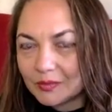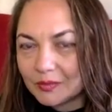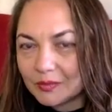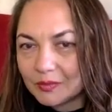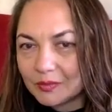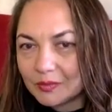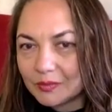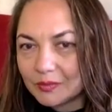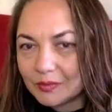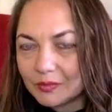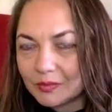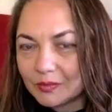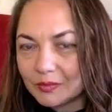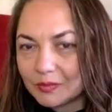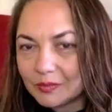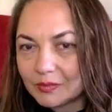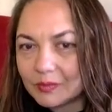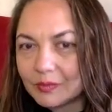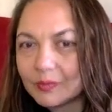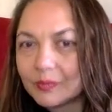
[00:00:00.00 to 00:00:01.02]

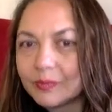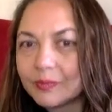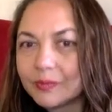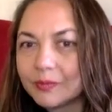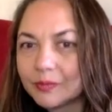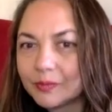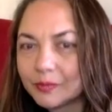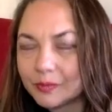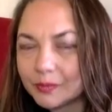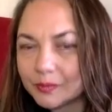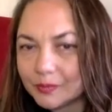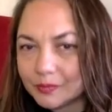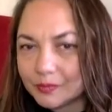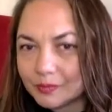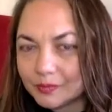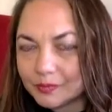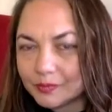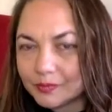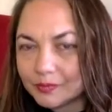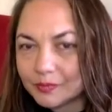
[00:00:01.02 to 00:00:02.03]
The person shown says nothing.